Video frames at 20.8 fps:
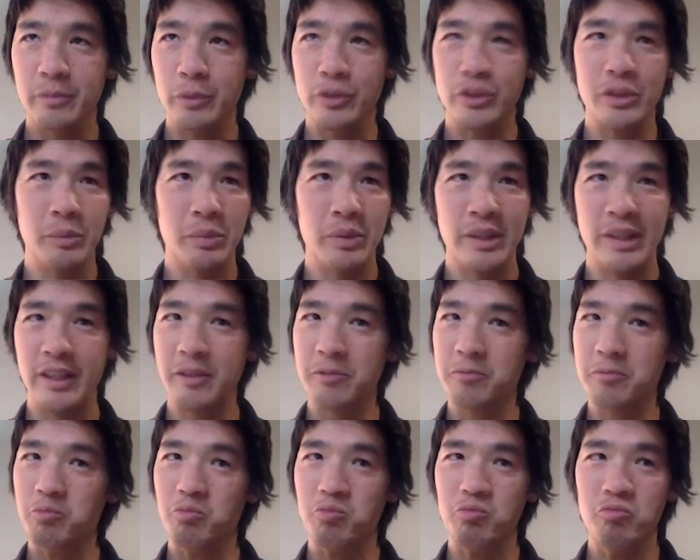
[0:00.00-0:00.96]
was simply
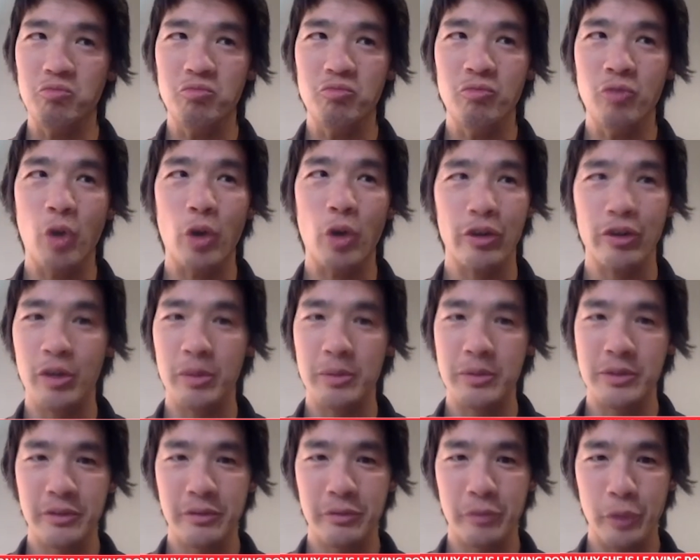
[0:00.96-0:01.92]
not an
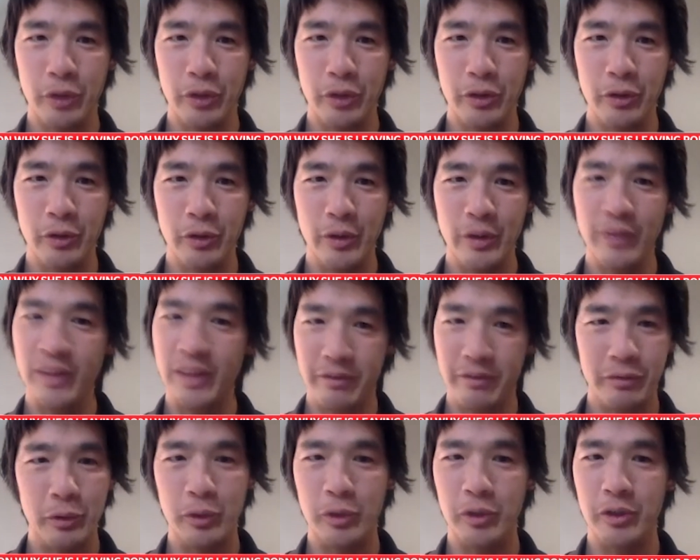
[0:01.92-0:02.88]
option for you,
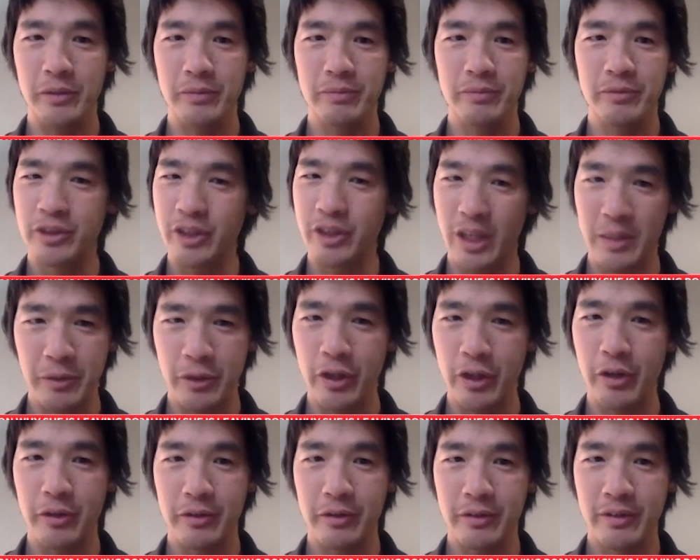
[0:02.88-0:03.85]
therefore it's time to
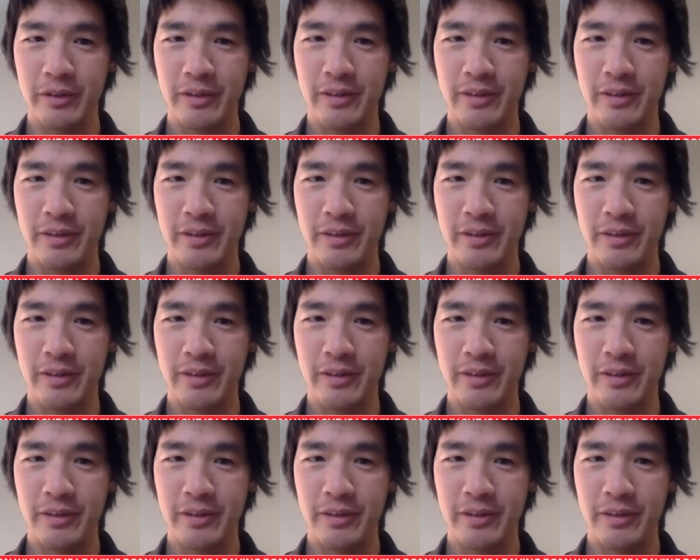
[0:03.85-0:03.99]
go?